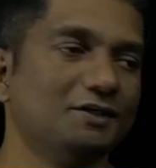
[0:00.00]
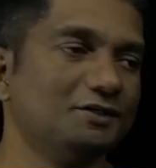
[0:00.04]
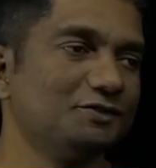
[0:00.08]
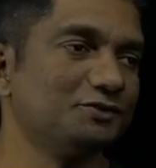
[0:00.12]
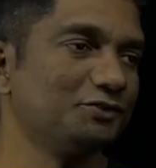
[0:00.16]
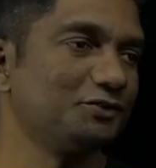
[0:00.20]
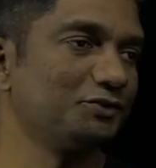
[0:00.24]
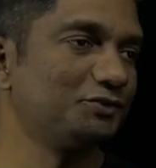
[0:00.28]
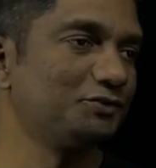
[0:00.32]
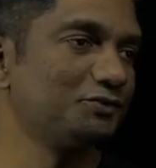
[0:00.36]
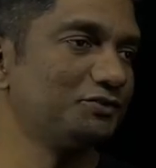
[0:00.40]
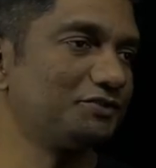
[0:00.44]

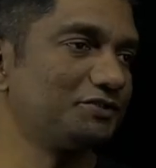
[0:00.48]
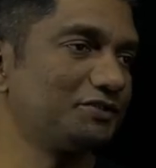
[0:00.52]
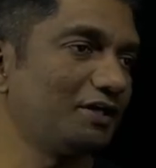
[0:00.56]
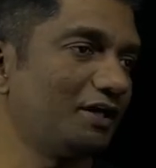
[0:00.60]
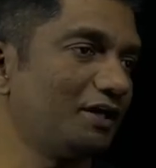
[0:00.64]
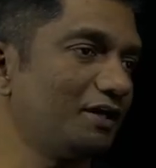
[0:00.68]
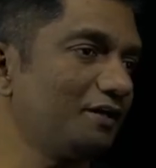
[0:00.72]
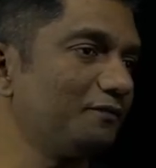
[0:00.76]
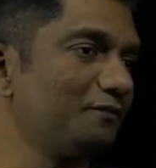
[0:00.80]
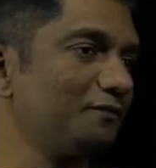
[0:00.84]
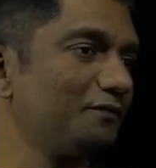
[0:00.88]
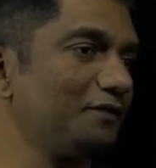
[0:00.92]
So to
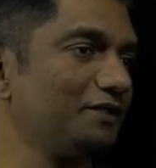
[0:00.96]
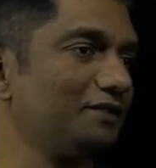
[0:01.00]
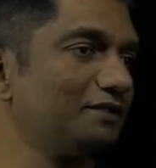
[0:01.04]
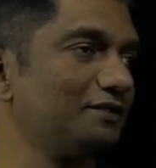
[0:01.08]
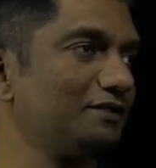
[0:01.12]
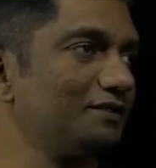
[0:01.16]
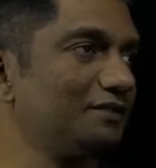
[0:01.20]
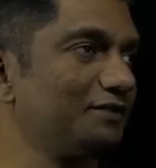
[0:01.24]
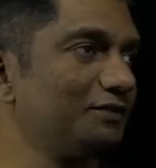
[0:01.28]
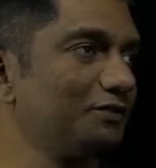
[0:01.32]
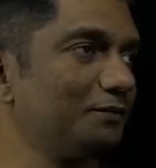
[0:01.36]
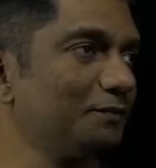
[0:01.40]
start
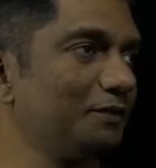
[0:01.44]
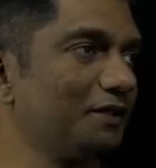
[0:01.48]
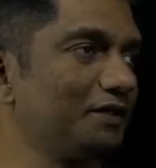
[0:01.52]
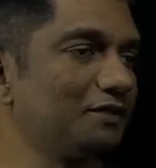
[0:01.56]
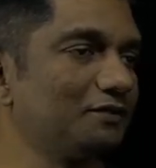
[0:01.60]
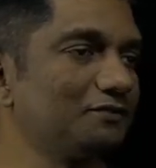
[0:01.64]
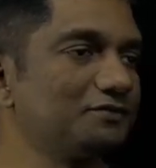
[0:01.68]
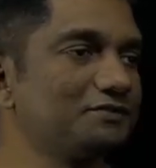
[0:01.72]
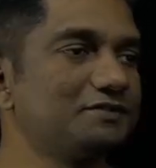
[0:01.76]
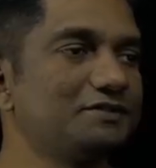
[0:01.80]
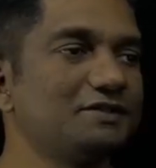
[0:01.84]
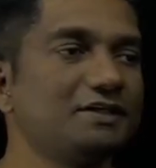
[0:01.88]
with, you might
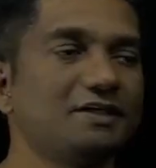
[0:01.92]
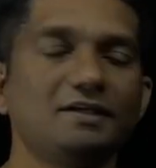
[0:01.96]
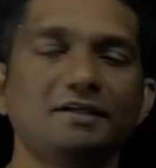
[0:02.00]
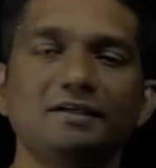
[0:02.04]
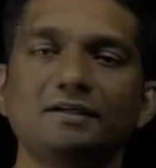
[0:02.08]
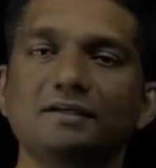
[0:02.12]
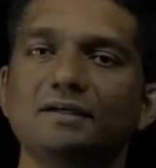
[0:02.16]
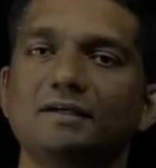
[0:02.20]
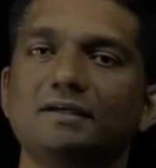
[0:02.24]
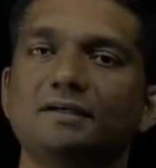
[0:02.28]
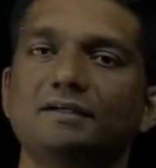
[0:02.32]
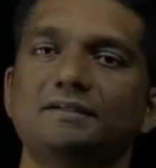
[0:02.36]
have
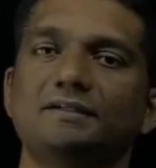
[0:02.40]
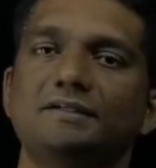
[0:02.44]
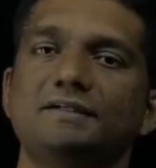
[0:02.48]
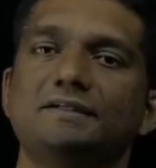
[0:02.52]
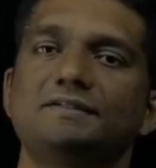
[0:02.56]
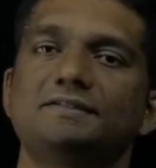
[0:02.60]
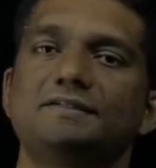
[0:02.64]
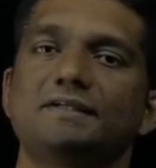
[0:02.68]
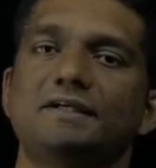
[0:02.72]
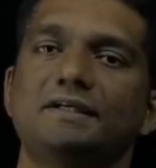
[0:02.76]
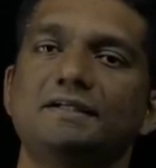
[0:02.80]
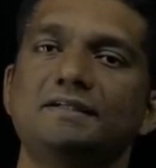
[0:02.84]
seen
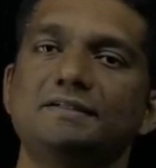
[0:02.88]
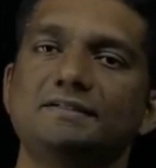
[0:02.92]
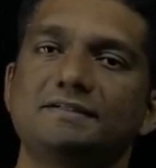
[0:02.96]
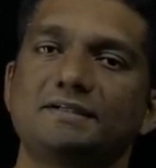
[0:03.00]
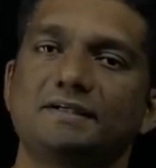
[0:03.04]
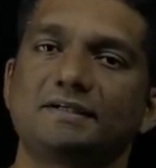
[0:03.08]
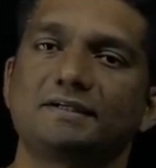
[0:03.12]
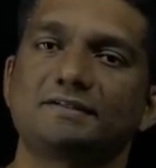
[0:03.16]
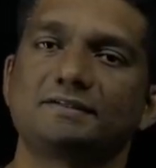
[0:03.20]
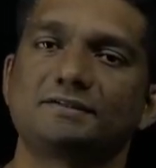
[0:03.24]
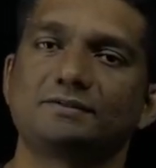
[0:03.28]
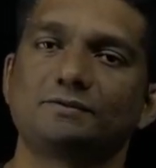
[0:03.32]
these
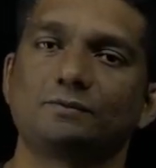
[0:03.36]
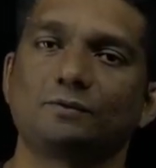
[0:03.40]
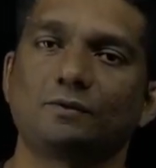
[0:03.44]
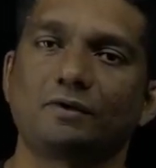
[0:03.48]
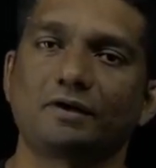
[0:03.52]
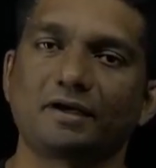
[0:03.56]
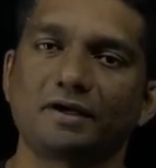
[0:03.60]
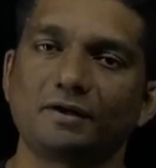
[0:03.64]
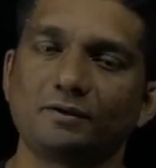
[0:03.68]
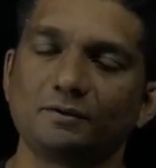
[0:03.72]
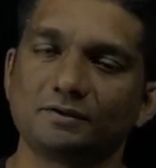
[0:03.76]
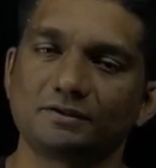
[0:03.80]
insects
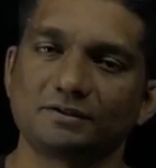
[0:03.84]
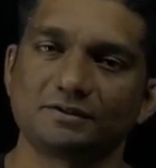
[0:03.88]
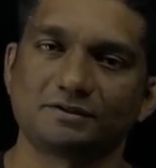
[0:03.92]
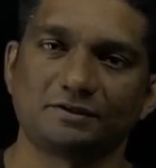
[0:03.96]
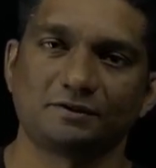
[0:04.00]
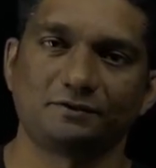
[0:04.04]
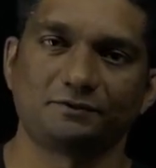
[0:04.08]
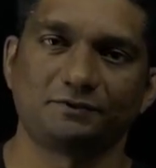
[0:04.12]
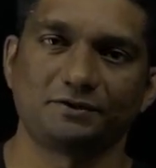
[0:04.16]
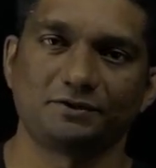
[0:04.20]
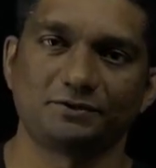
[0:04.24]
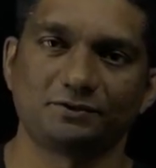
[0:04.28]
walking on the
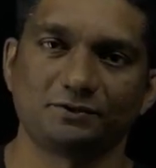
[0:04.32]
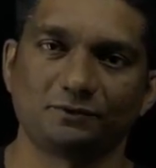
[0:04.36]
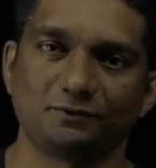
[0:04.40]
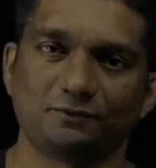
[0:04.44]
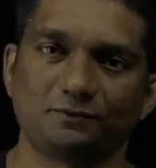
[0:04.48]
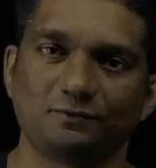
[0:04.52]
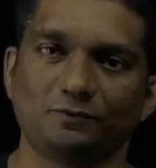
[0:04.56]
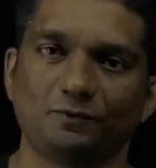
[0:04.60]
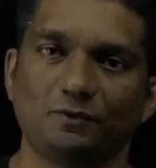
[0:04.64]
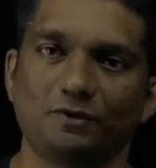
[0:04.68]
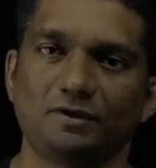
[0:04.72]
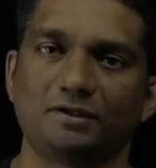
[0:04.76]
surface
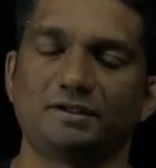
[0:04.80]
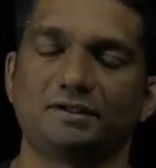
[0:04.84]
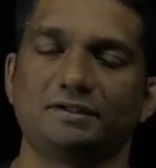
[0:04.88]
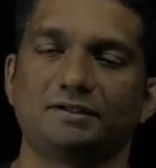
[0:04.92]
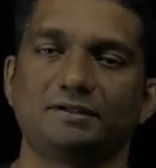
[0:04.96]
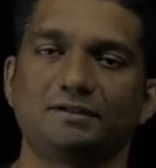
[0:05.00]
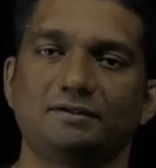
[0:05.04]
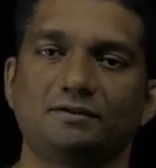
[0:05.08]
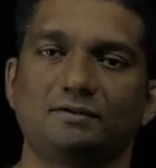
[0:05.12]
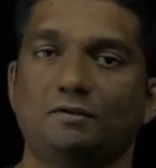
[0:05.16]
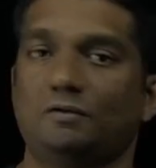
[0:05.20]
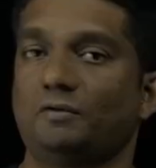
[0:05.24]
of
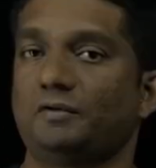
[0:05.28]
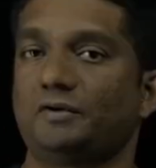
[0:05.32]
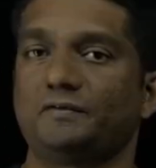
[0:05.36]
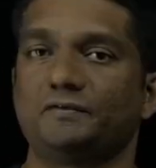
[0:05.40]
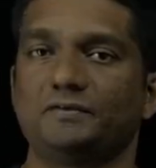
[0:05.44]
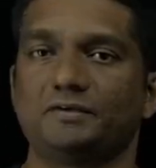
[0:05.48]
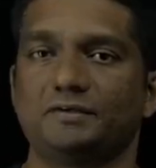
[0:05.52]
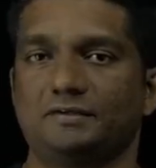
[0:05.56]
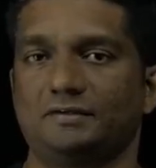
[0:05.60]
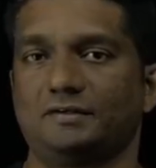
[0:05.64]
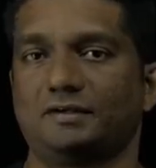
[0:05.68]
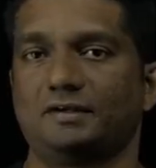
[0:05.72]
water or
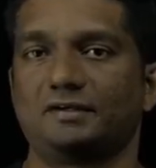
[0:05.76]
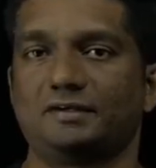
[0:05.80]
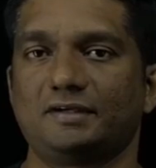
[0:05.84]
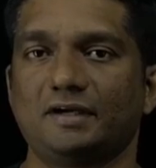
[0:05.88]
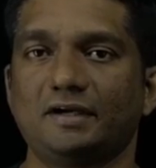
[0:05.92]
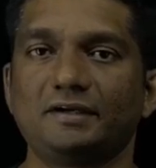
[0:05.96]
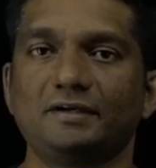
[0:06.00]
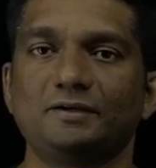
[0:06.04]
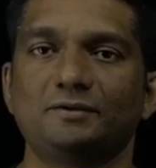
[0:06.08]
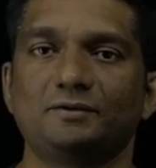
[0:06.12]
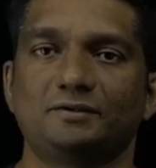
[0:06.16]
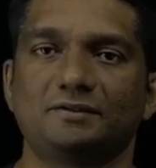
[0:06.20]
even
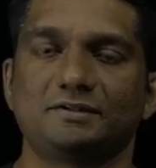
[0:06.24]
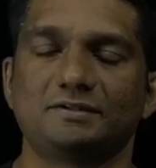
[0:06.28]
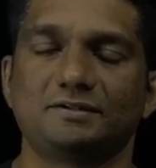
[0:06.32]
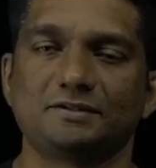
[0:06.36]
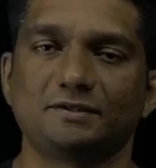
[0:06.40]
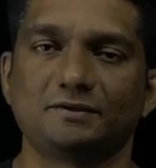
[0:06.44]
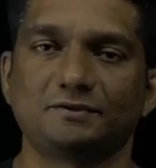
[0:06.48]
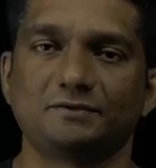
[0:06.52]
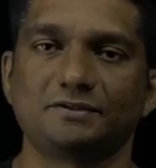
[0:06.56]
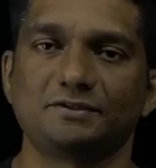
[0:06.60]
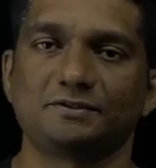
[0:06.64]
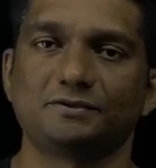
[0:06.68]
running on the
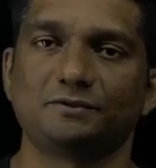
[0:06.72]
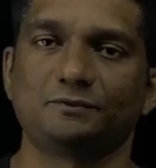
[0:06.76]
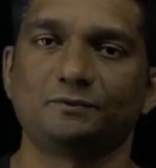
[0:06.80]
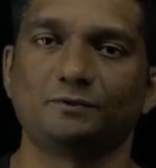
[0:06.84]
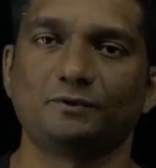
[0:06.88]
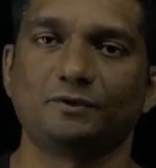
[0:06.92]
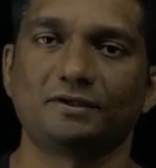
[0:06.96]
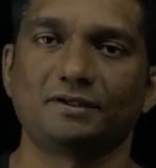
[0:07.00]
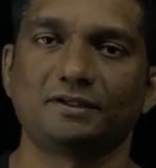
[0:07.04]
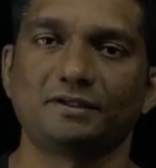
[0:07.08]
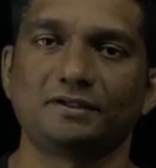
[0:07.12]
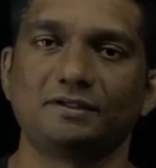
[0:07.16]
surface of
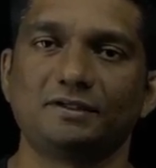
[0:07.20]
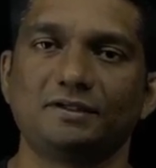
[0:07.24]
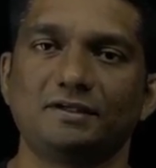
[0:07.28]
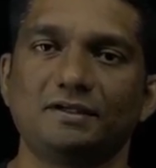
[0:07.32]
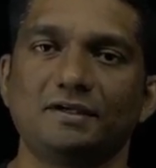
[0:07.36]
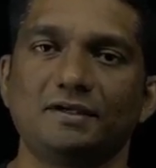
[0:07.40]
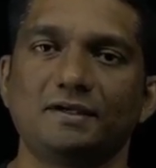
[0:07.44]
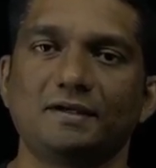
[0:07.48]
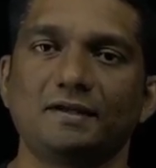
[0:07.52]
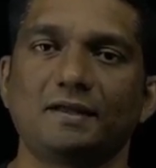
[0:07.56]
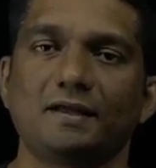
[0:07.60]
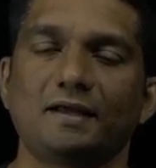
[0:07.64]
water,
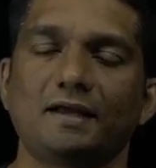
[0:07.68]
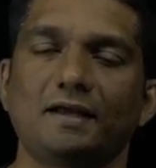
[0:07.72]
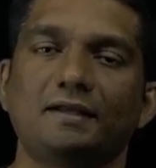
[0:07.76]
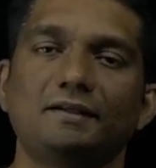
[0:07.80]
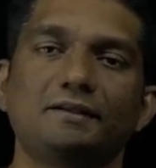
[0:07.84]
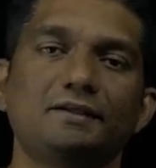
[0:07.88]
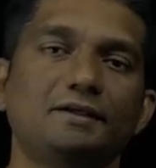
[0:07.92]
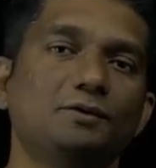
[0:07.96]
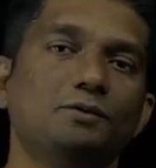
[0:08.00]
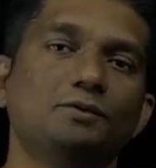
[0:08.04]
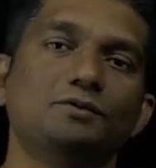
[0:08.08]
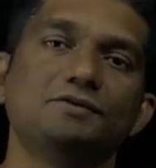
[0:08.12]

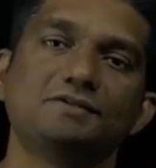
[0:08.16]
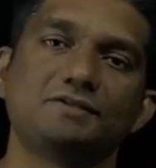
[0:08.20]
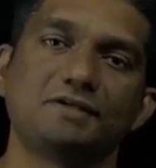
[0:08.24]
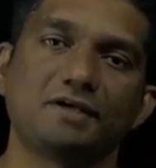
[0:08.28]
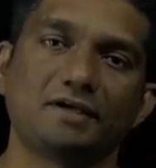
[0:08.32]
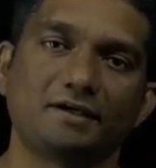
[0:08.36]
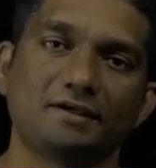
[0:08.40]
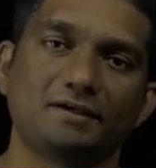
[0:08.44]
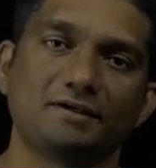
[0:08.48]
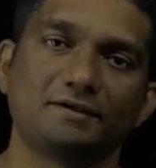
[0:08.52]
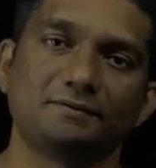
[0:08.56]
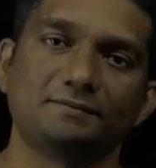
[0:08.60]
and they don't
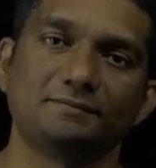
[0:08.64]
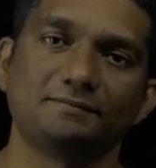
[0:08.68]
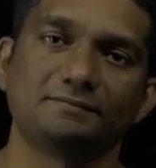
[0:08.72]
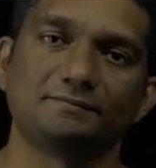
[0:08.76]
sink.